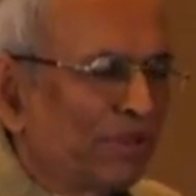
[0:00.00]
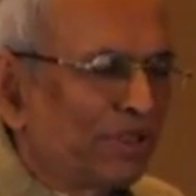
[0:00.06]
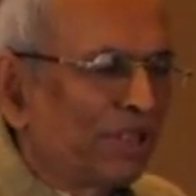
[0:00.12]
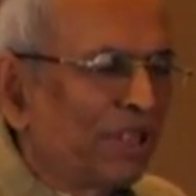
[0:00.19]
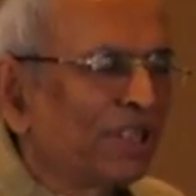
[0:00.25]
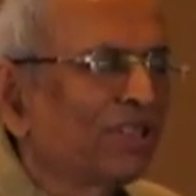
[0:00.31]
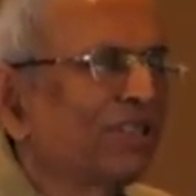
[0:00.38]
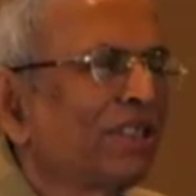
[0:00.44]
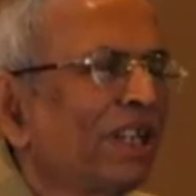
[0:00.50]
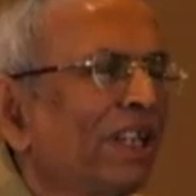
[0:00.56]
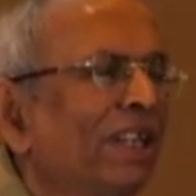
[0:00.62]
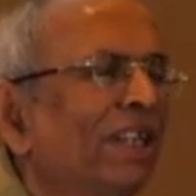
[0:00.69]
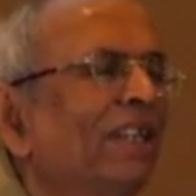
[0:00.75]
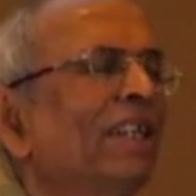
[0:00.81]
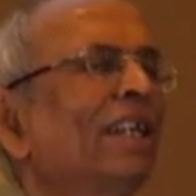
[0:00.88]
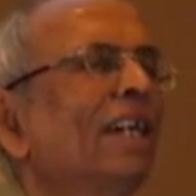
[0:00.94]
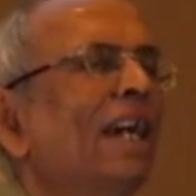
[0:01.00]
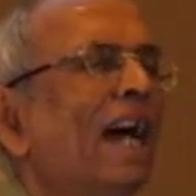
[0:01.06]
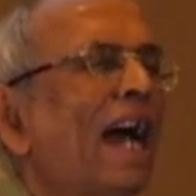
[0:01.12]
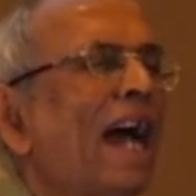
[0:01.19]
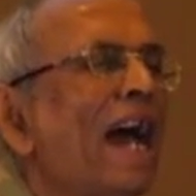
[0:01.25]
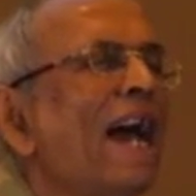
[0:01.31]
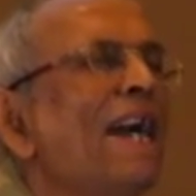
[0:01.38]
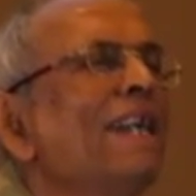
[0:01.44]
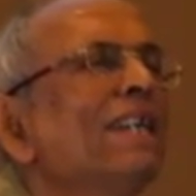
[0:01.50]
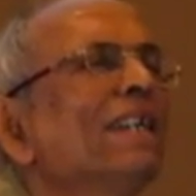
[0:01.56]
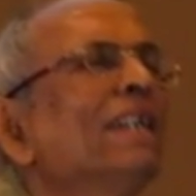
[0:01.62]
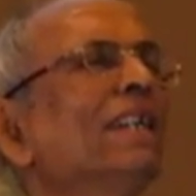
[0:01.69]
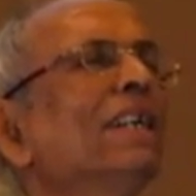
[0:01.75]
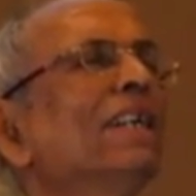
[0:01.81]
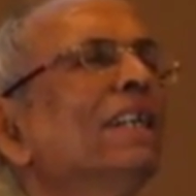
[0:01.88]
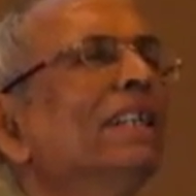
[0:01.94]
tested, and
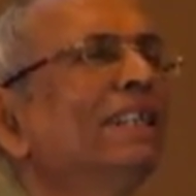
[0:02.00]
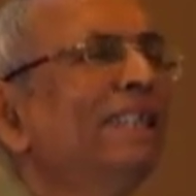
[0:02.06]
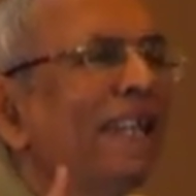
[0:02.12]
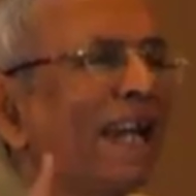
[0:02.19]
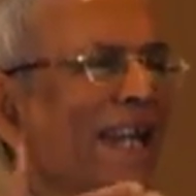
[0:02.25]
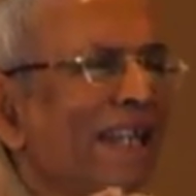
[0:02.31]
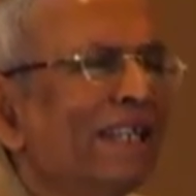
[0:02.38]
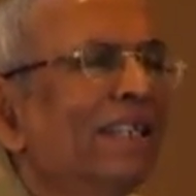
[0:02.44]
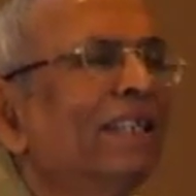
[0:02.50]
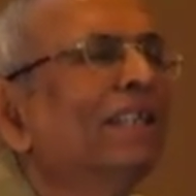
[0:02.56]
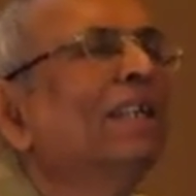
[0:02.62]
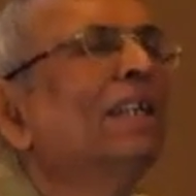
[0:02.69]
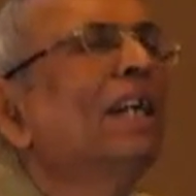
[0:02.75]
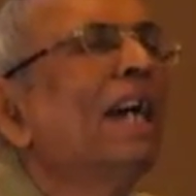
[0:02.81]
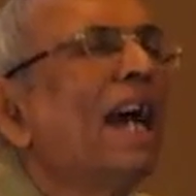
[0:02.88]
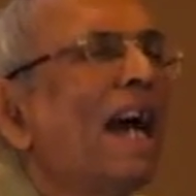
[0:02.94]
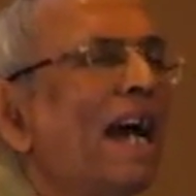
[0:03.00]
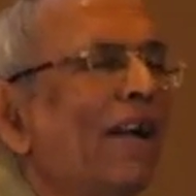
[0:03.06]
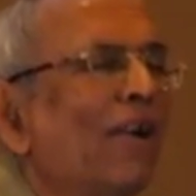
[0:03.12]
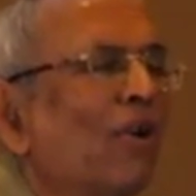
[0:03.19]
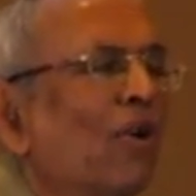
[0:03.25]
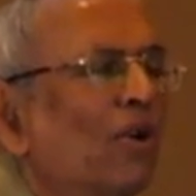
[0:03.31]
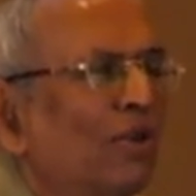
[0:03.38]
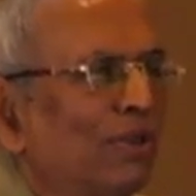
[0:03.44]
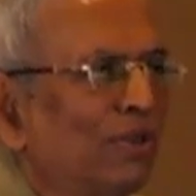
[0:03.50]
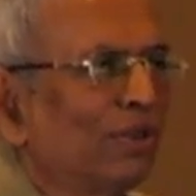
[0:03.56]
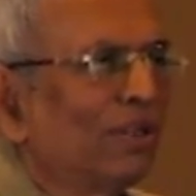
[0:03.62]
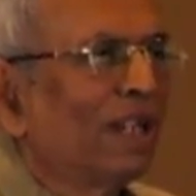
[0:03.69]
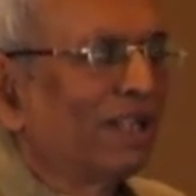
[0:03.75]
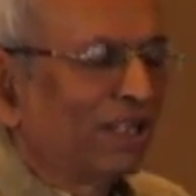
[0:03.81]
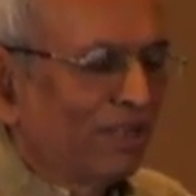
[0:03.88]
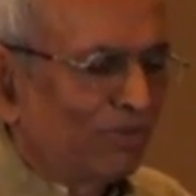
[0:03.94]
then add on to
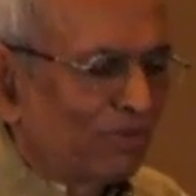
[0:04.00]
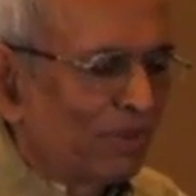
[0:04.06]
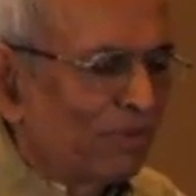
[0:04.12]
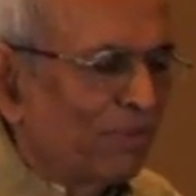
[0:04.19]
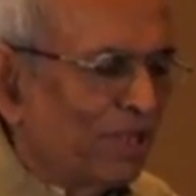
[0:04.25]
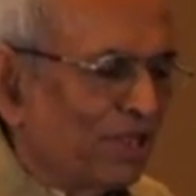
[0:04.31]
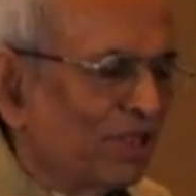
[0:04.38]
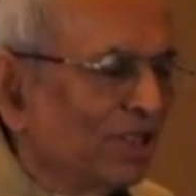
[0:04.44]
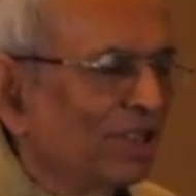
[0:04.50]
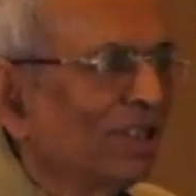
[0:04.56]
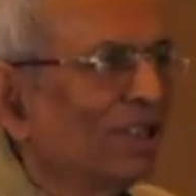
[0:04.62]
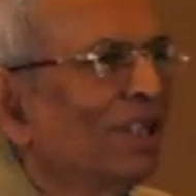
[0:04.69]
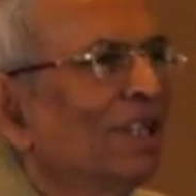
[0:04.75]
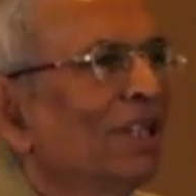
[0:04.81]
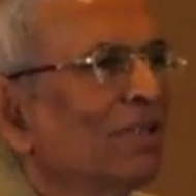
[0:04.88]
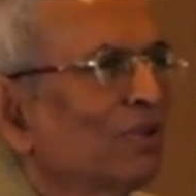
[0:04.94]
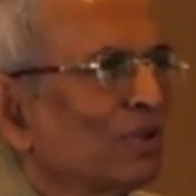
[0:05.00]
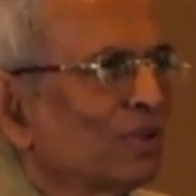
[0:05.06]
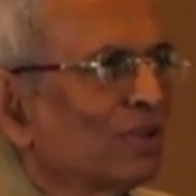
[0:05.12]
that information. So